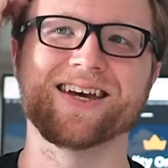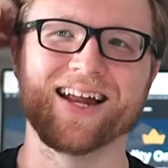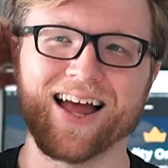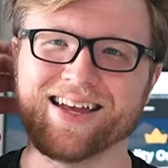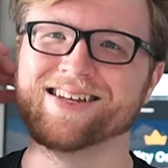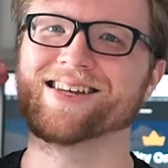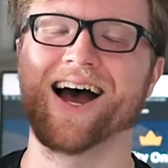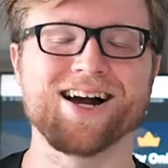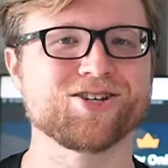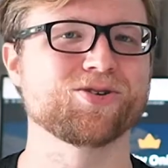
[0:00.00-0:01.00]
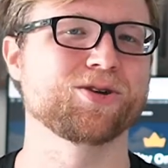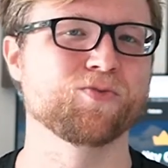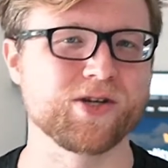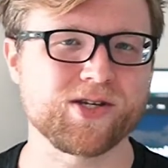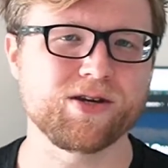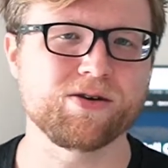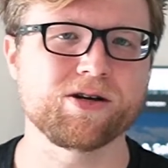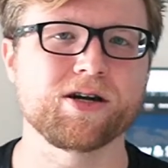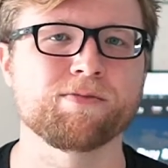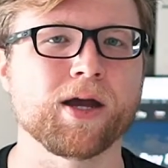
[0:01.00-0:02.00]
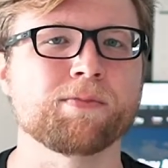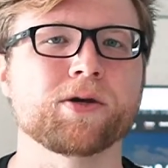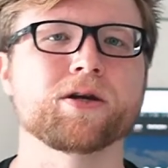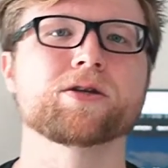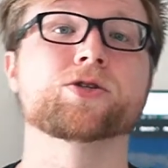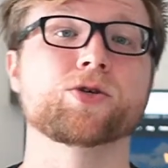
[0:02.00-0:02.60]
it is actually riskier, in my opinion,